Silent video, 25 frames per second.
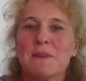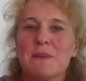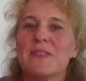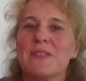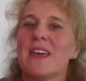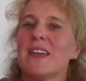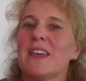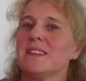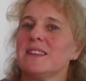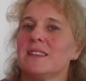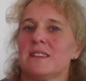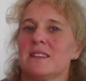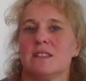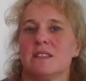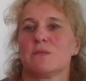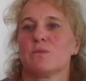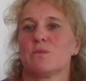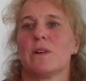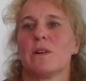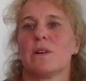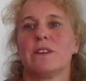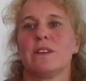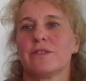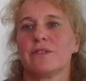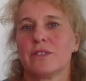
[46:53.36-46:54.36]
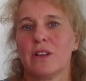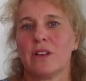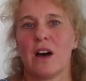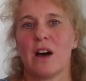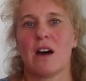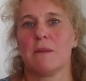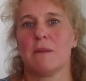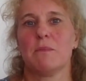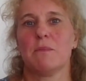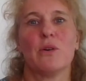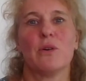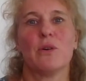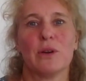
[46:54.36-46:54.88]
But then this wonderful
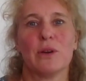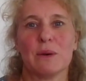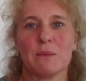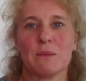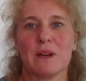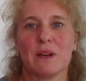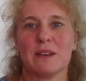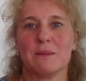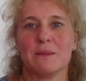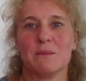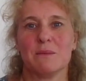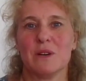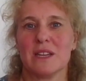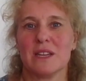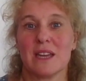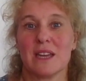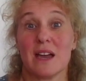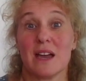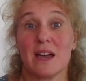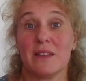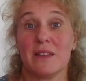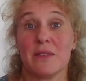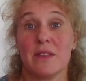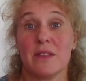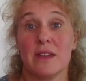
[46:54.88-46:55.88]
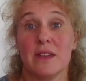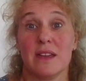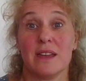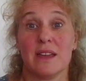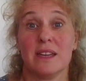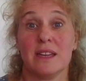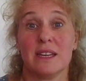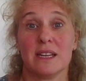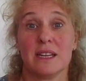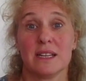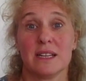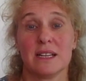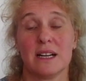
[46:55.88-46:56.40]
high point when we get
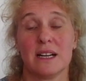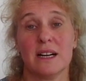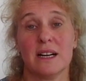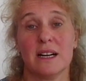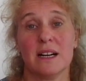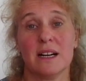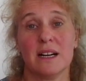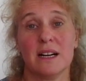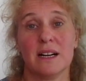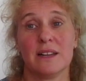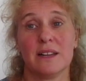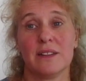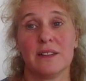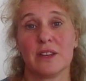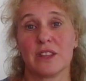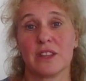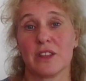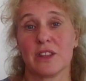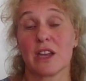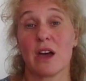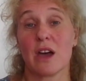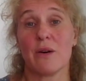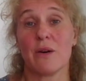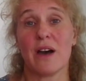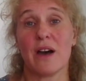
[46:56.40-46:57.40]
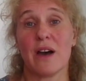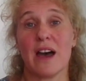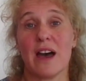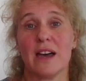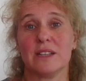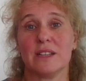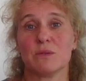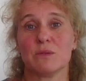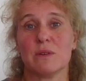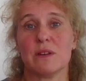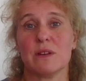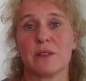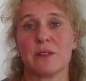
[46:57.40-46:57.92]
the go
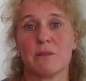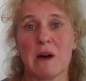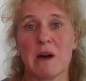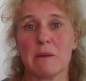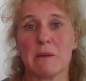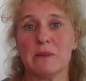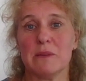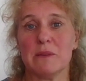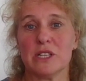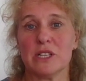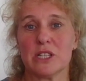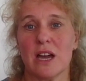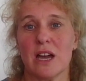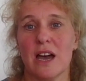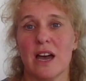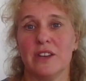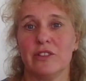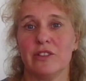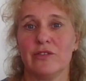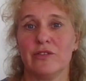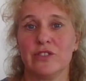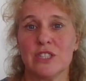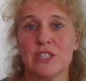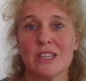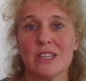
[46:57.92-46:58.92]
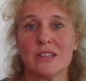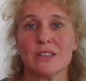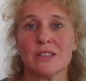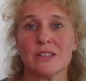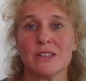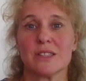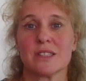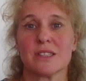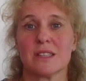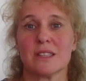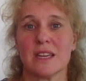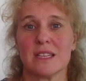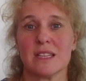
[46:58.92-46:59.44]
ahead with the publisher, Head of
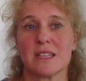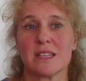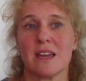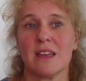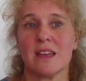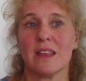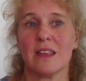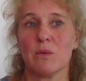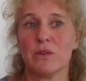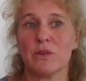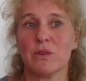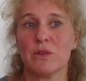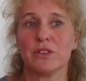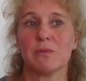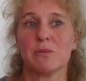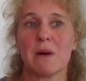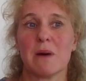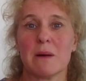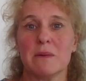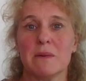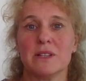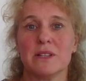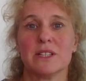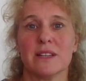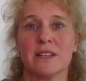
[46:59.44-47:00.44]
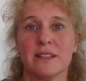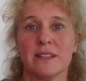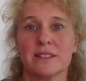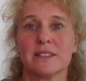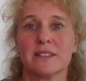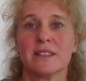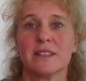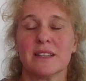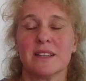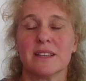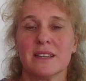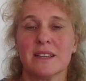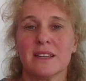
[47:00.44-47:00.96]
Zeus, and they say they want to publish
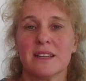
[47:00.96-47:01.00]
it,